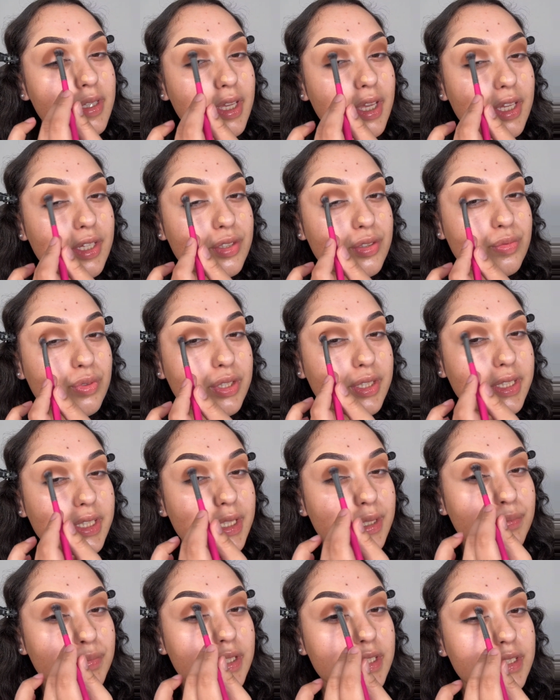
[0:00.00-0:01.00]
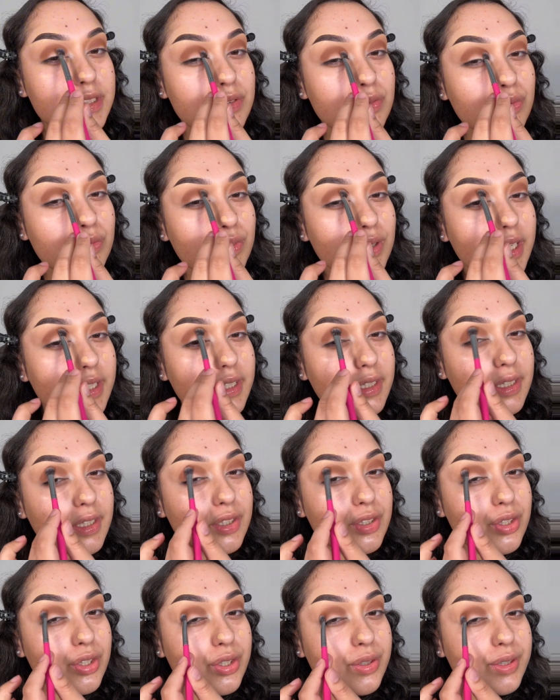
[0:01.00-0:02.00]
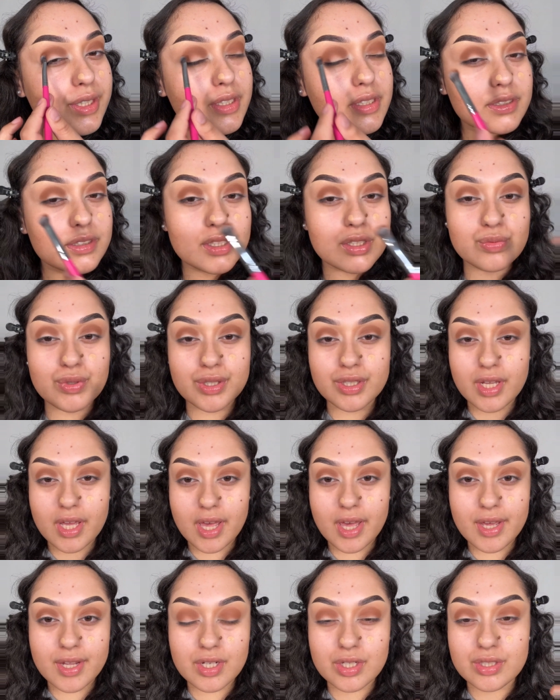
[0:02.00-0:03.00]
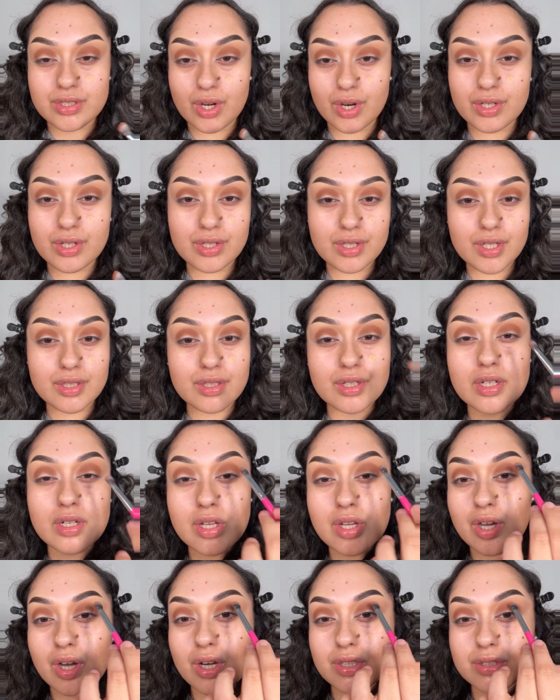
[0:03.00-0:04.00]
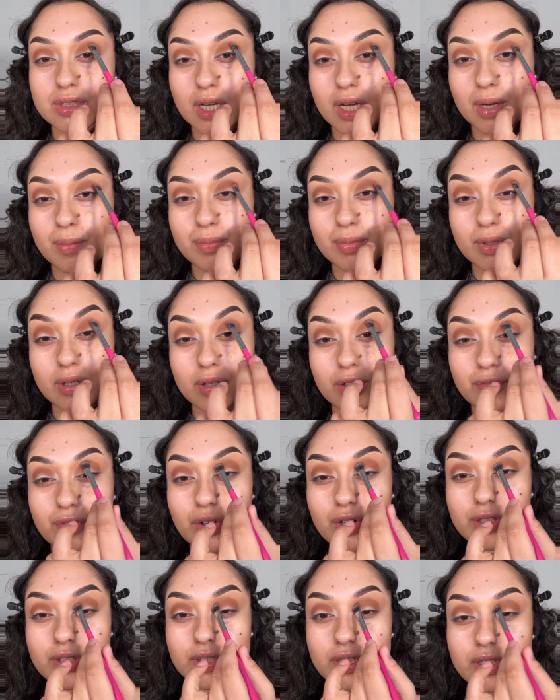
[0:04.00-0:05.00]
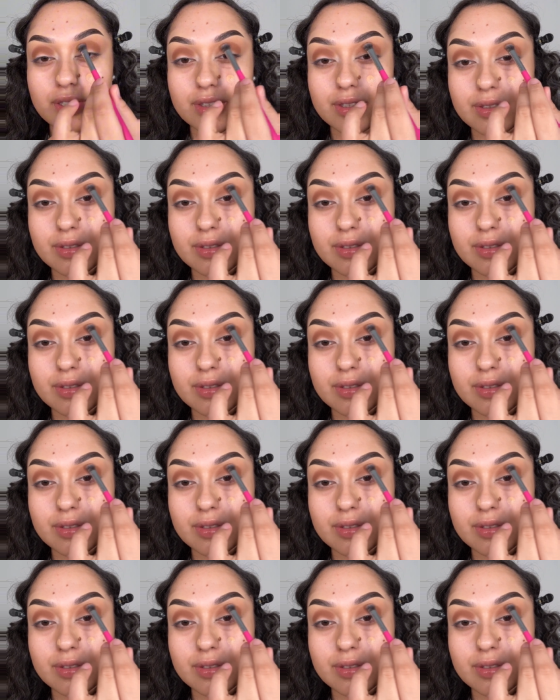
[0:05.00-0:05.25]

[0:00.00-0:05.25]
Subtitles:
And you want to keep this right in your crease because we're going to add a darker color on top of our lid.